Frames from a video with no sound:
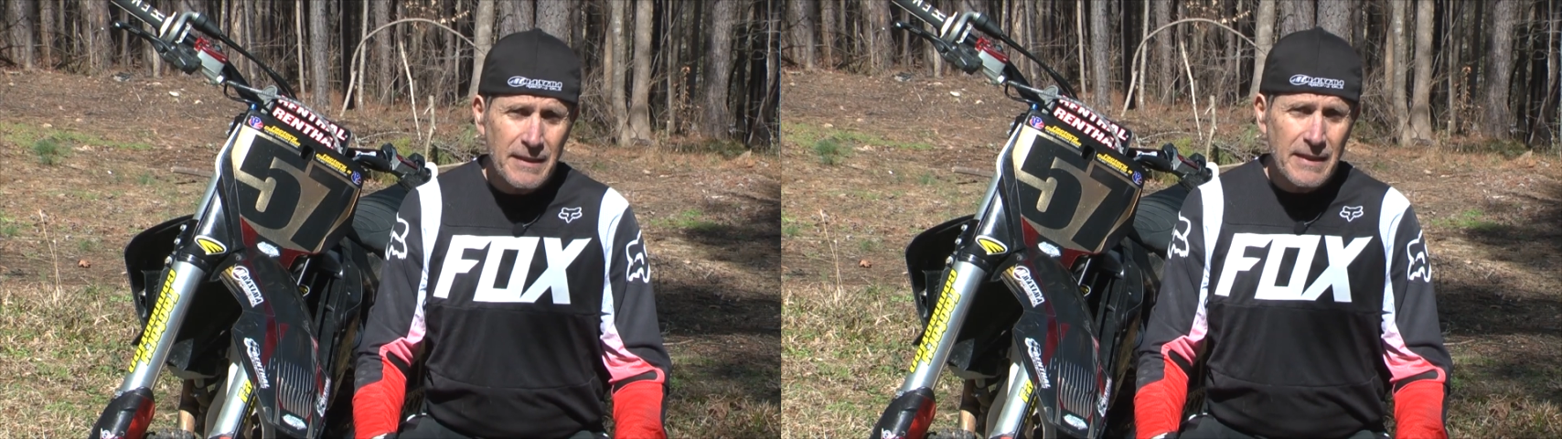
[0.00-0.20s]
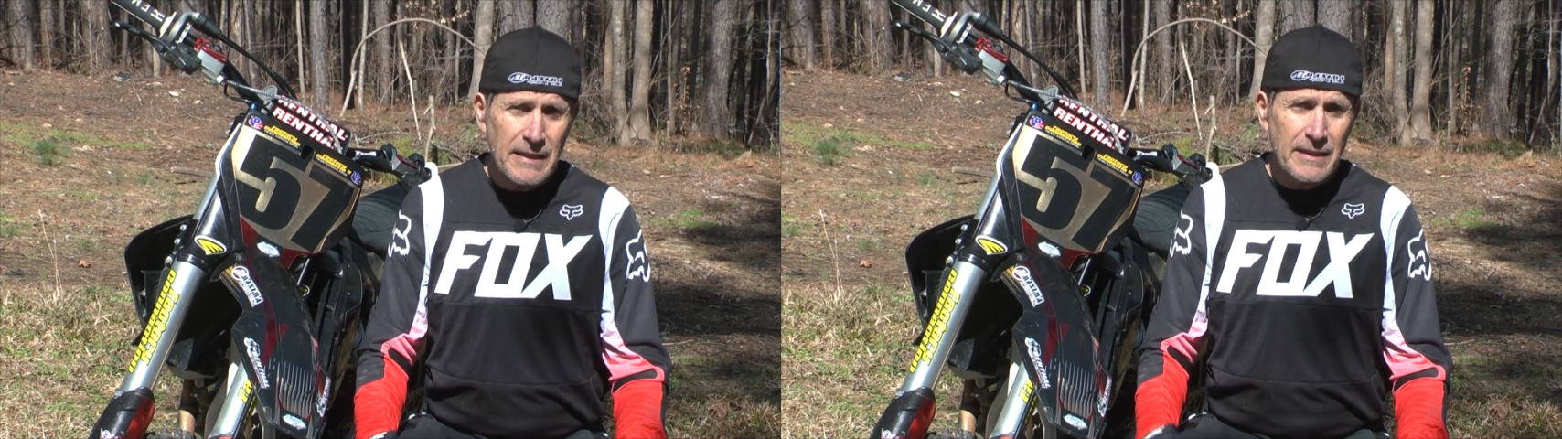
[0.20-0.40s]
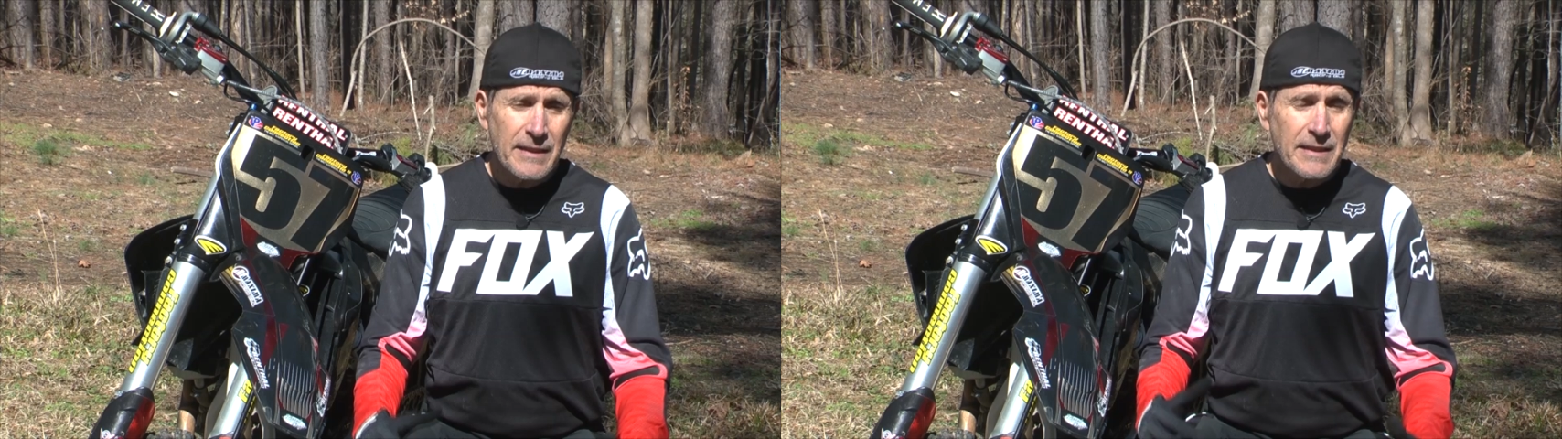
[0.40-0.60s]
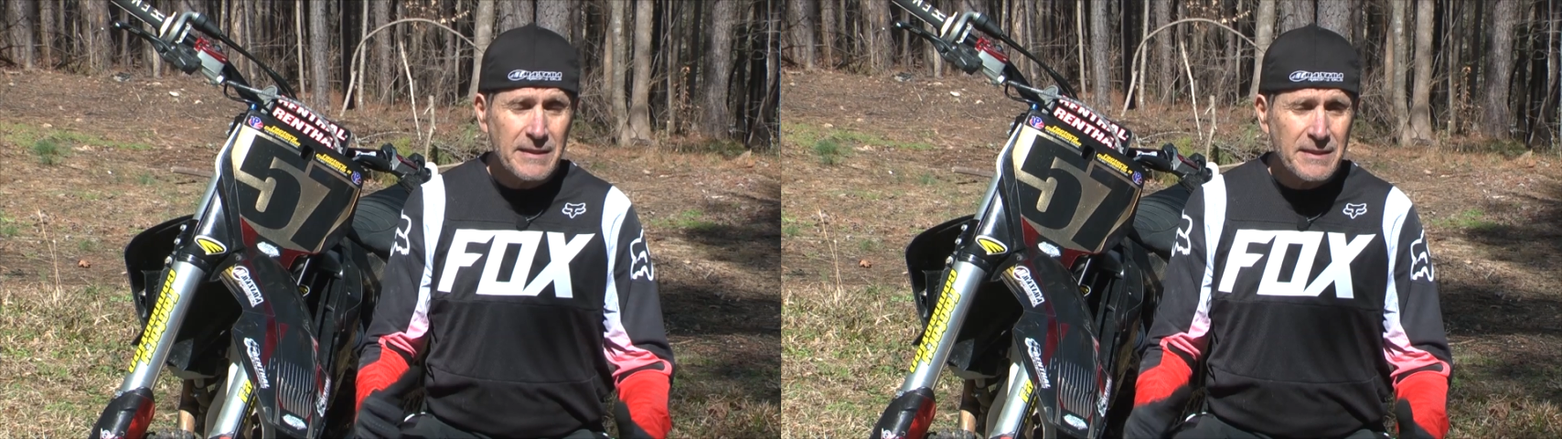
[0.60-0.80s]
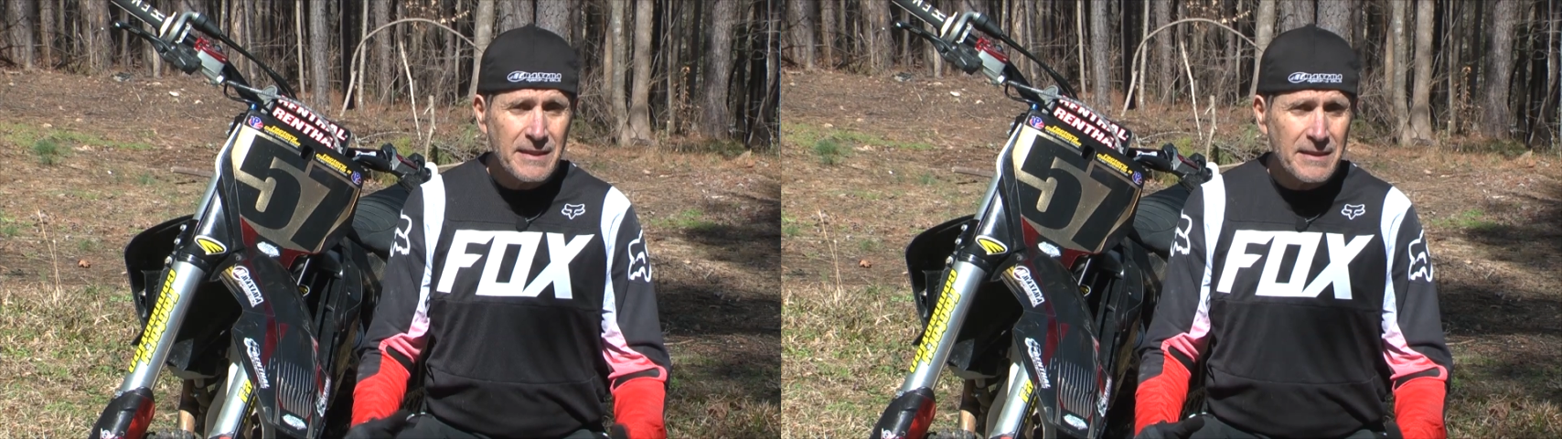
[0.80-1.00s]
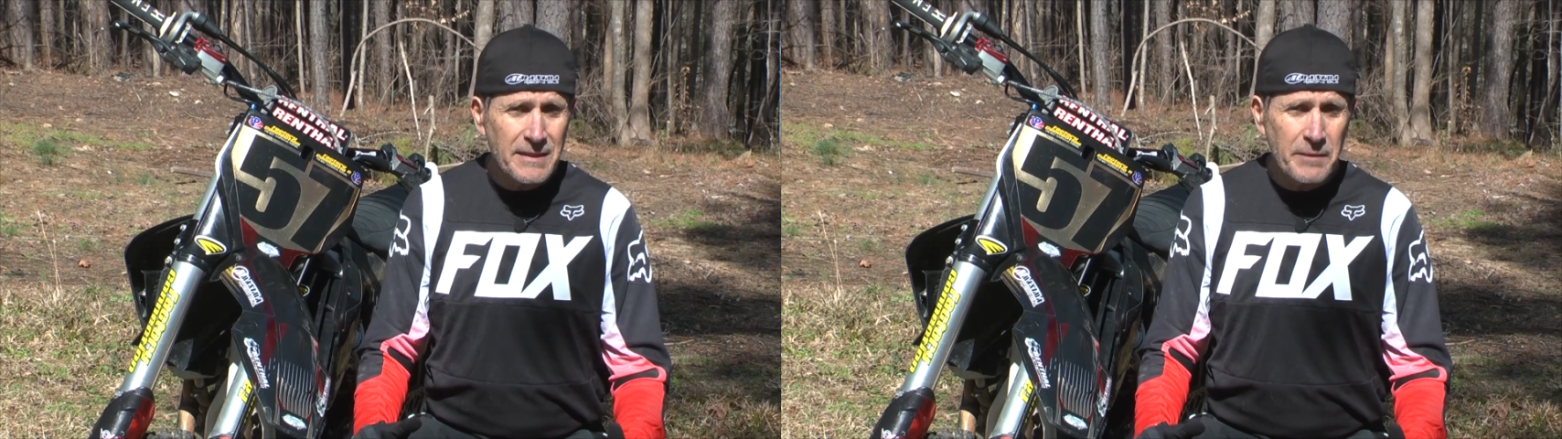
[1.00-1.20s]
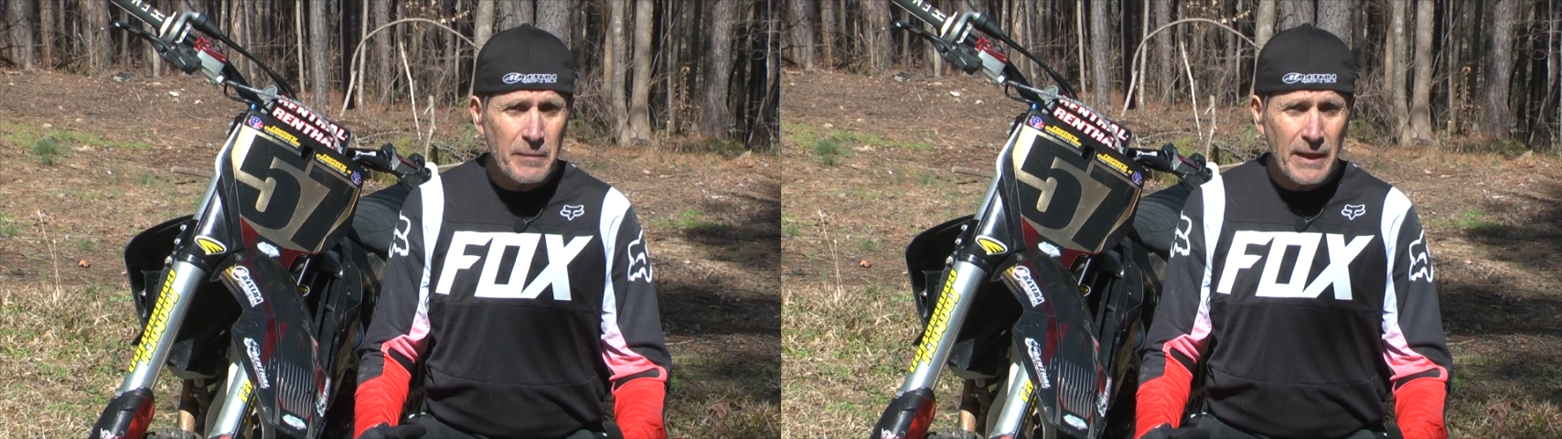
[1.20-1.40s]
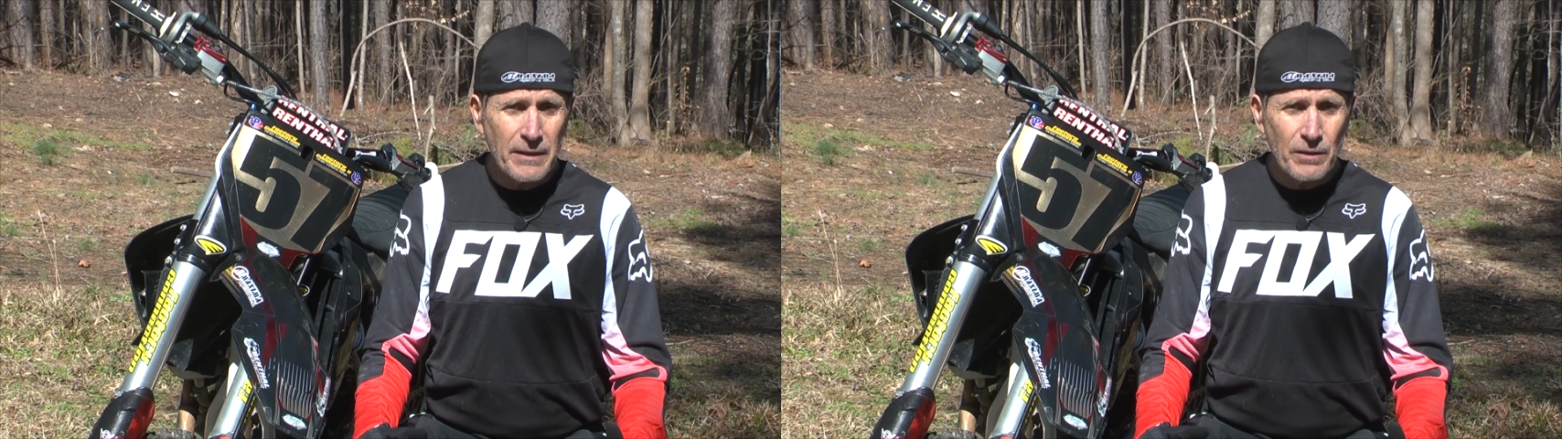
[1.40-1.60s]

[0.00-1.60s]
he instantly made